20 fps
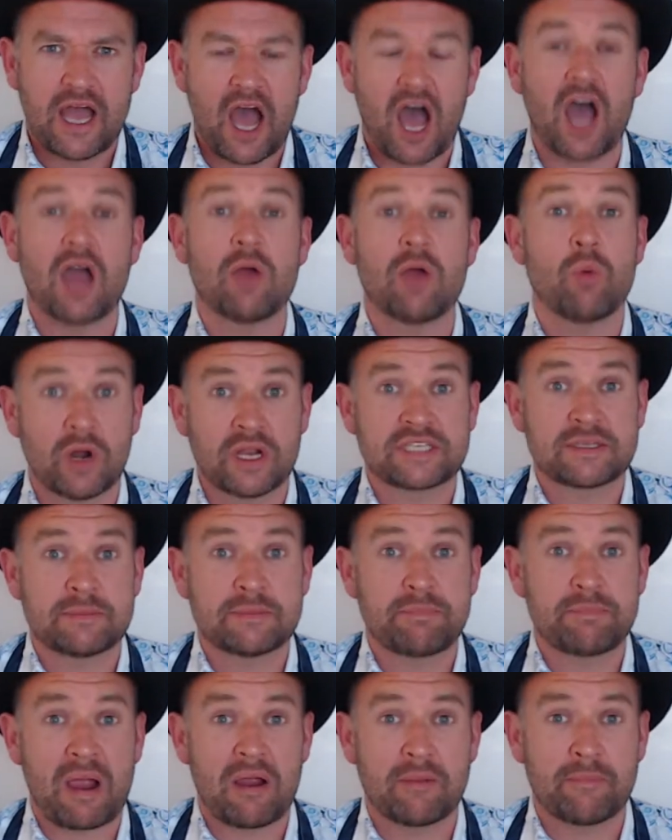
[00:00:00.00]
I wanted some
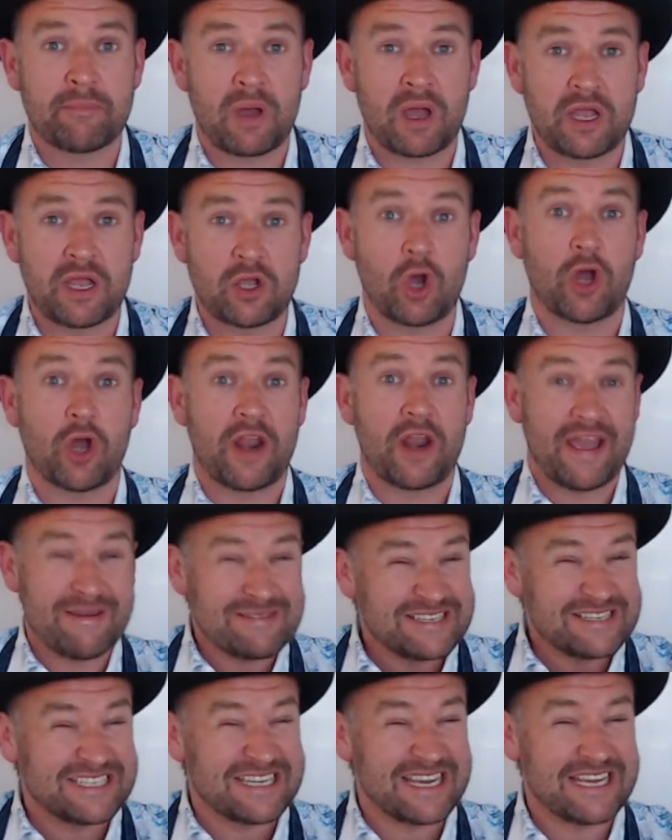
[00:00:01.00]
Baron Bygod.
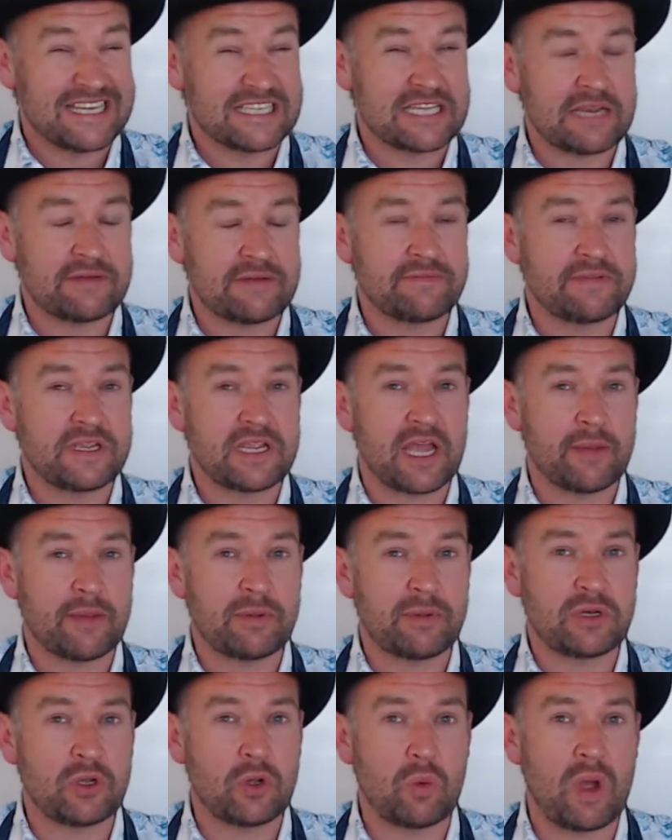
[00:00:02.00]
Cheese envy
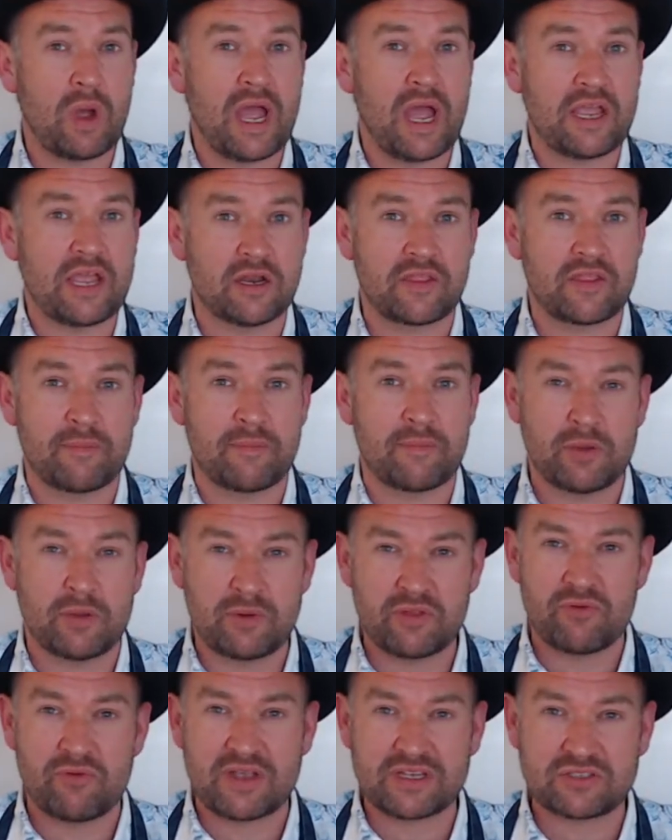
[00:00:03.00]
coming your way. You know, the moment in
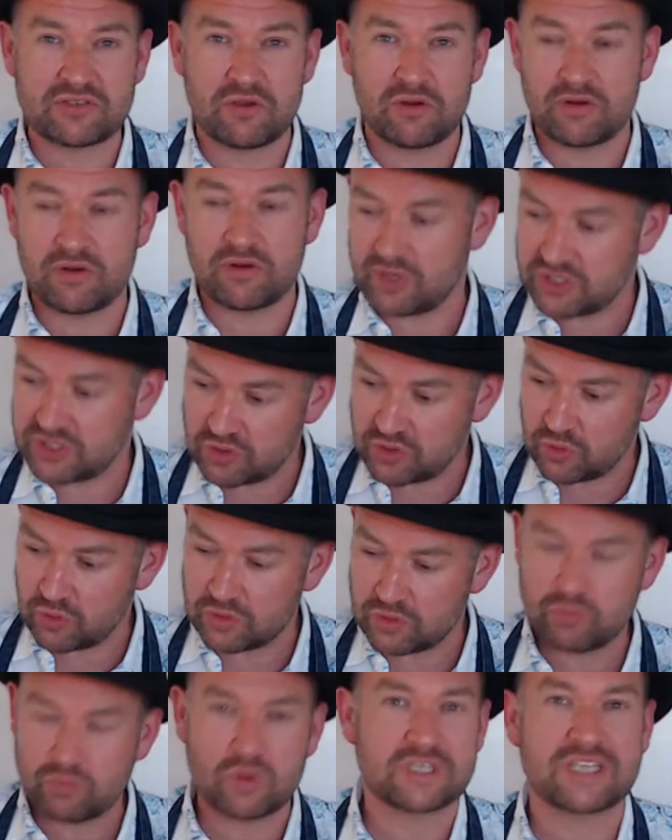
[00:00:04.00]
the restaurant and we should
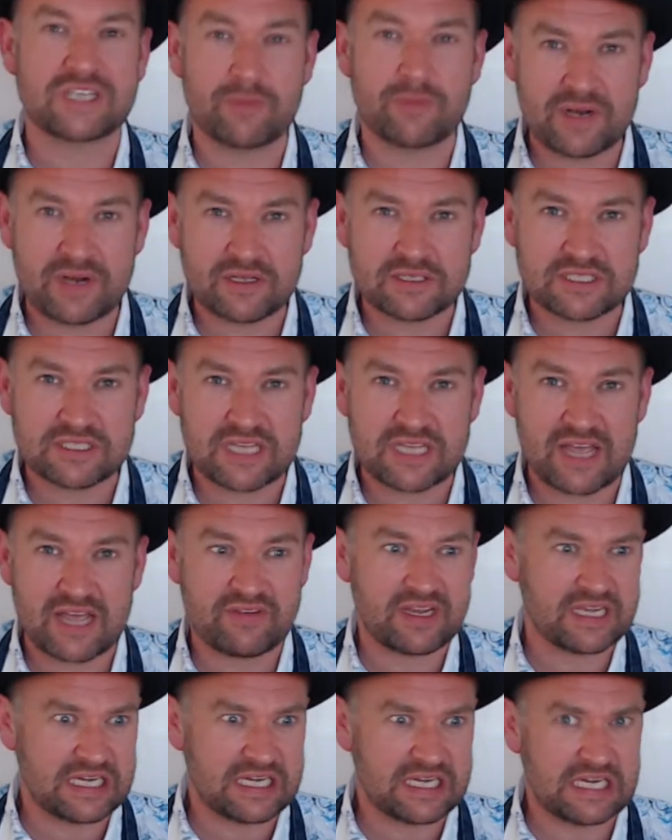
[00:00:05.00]
order what someone else is having?
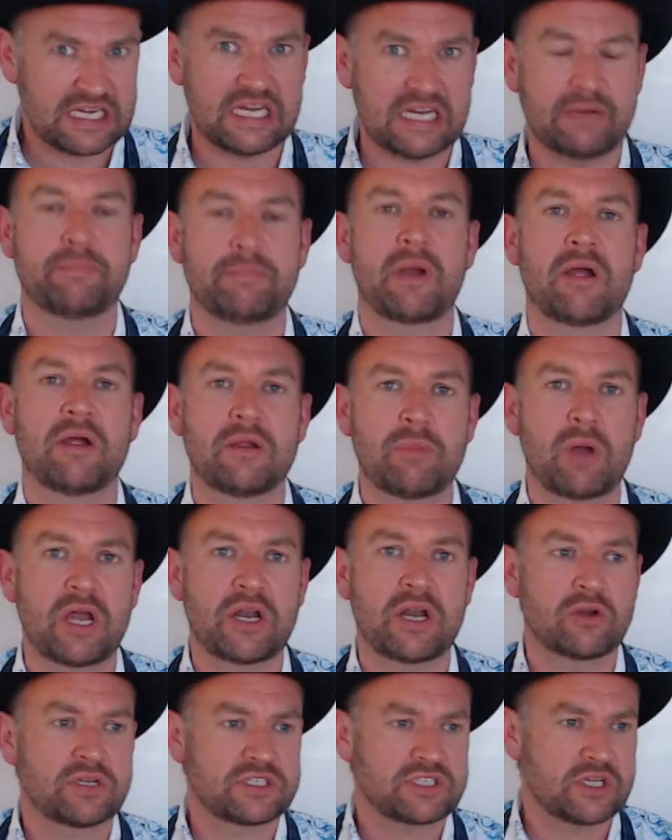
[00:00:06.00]
Baron
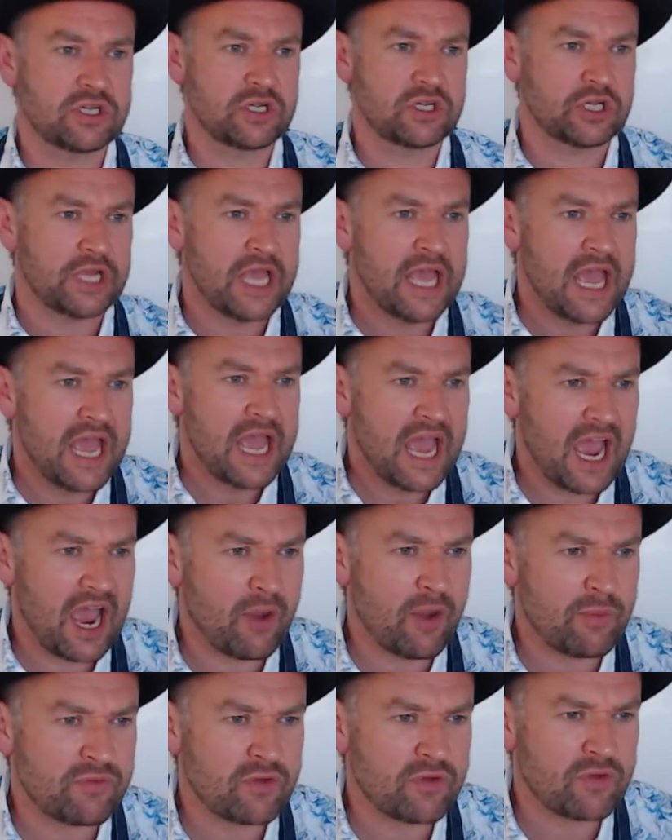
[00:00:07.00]
Bygod is so good.
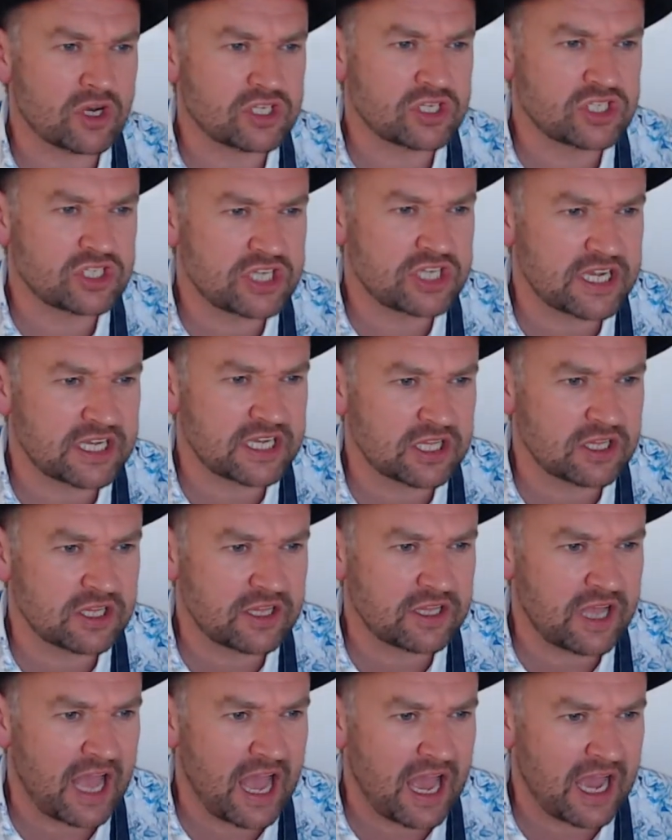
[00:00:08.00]
And we've got
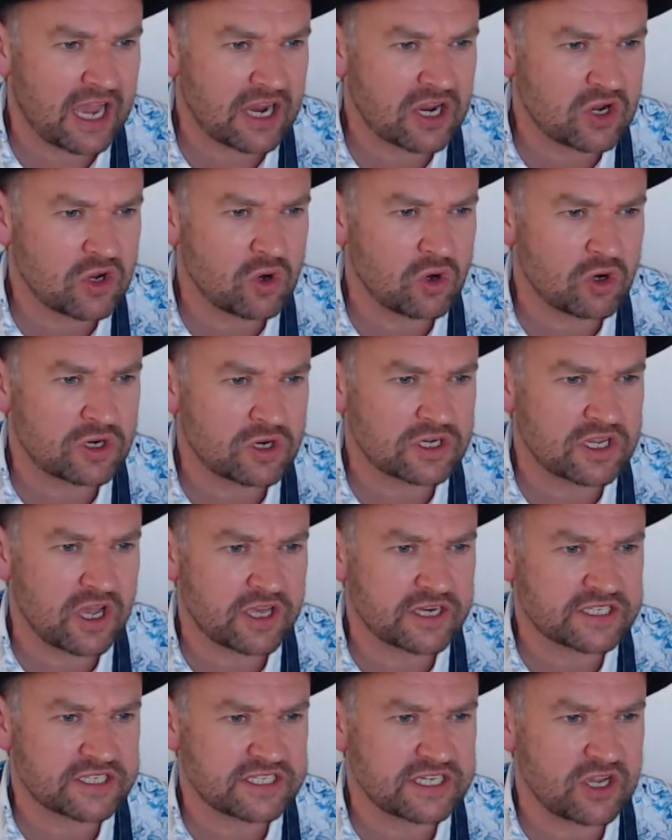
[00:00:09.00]
Jill,
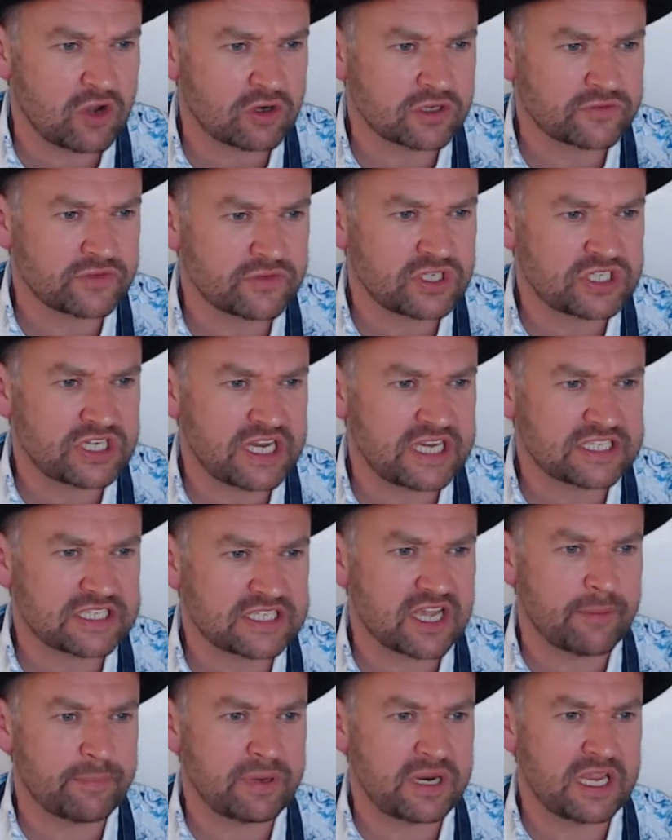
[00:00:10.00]
courtesy Oxford Cheese
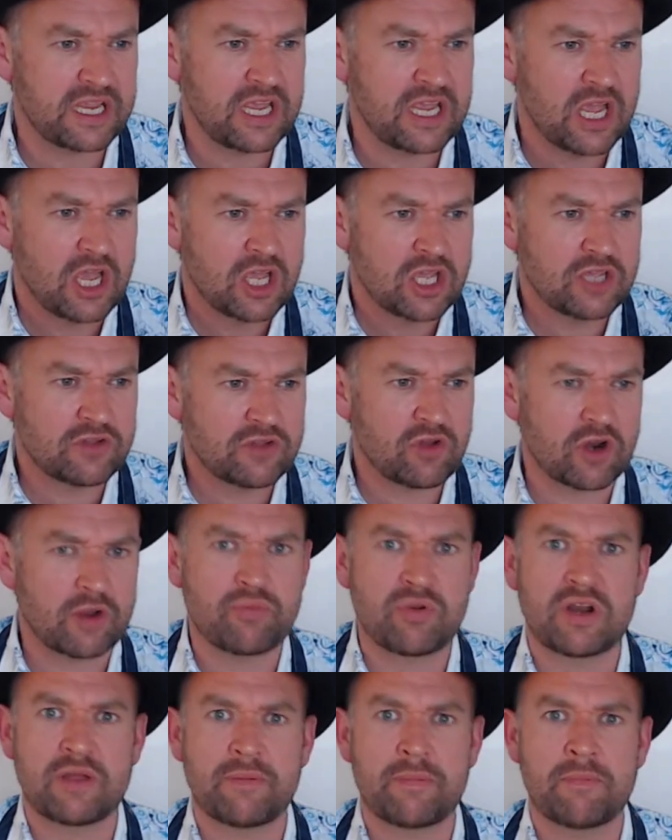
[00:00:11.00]
Company. You've got a
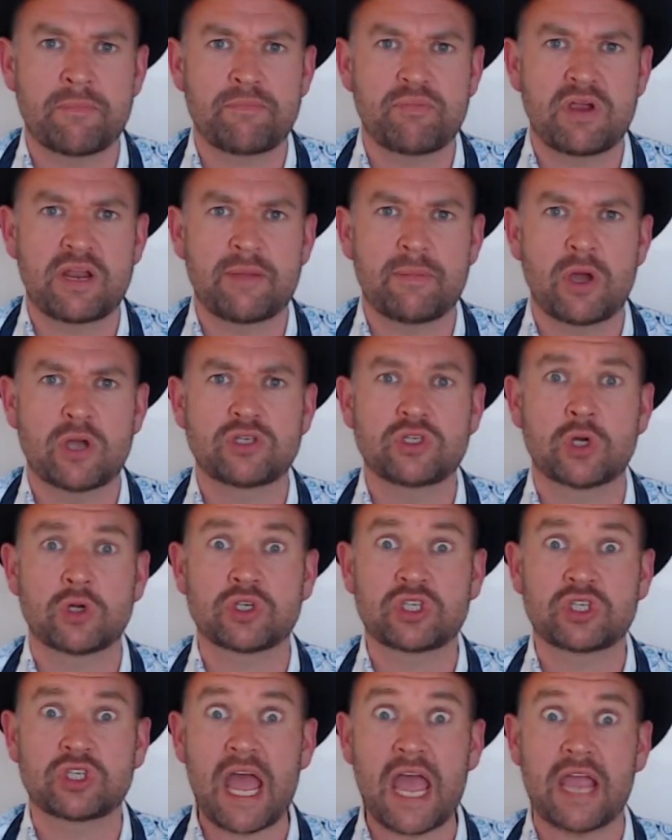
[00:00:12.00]
Brie De Meaux
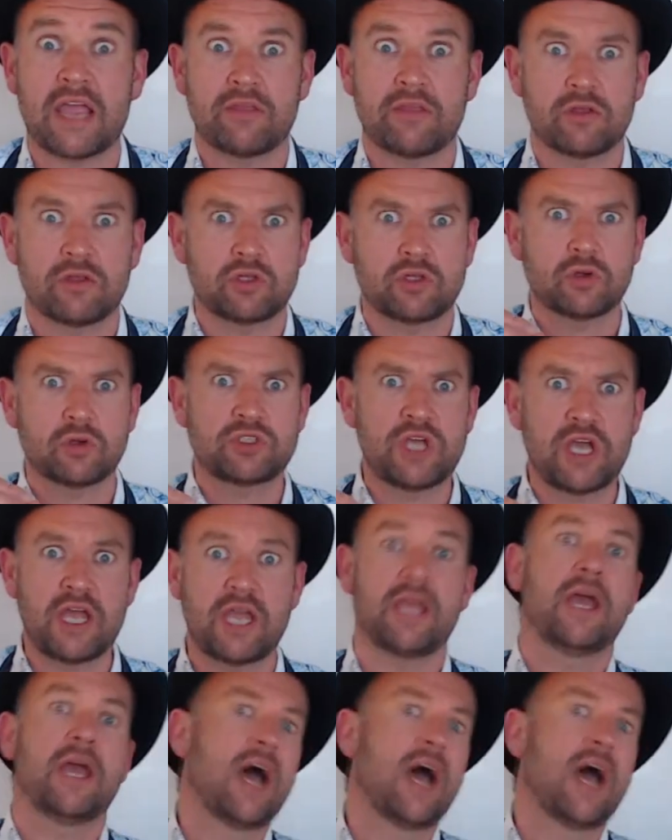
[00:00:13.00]
Danger. The Danger.